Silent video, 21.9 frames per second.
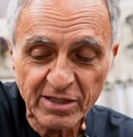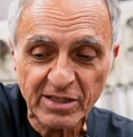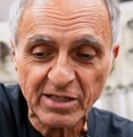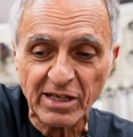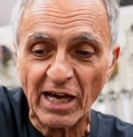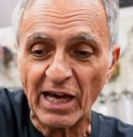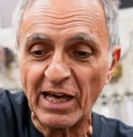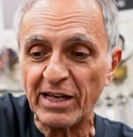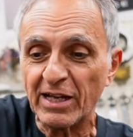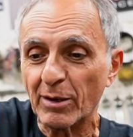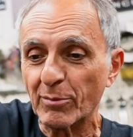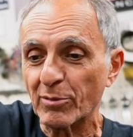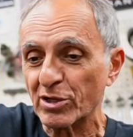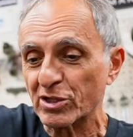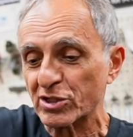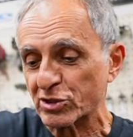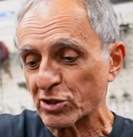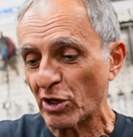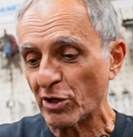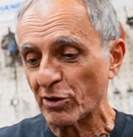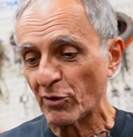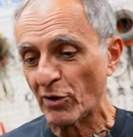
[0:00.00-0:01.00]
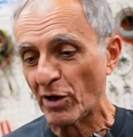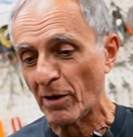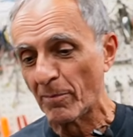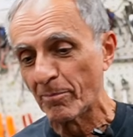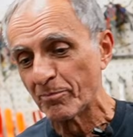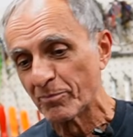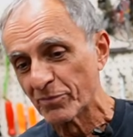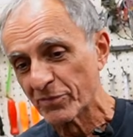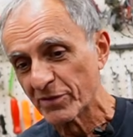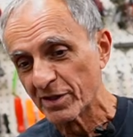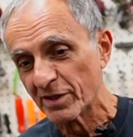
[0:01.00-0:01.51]
And I'm going to start her
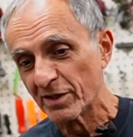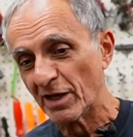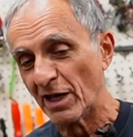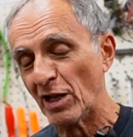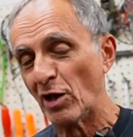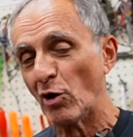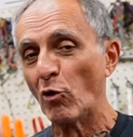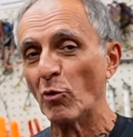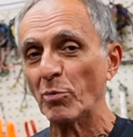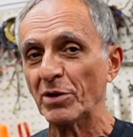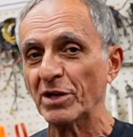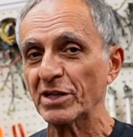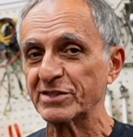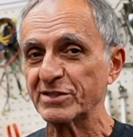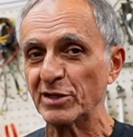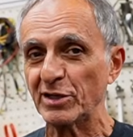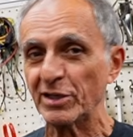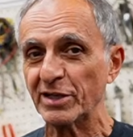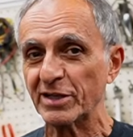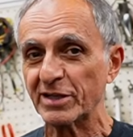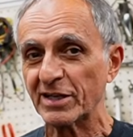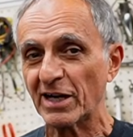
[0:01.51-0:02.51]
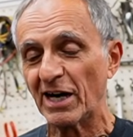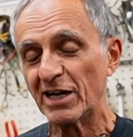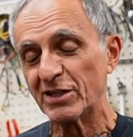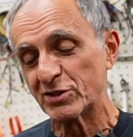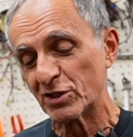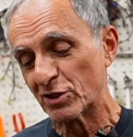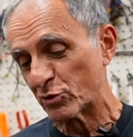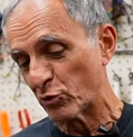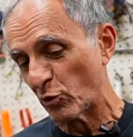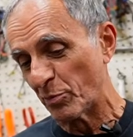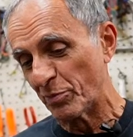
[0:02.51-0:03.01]
up, and I hope it doesn't leak. I
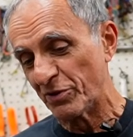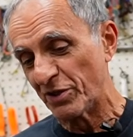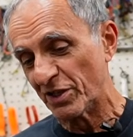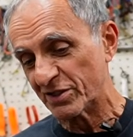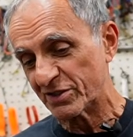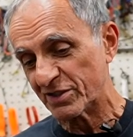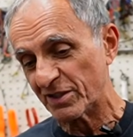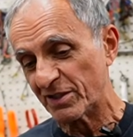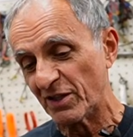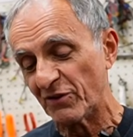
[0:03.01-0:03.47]
just hope it doesn't.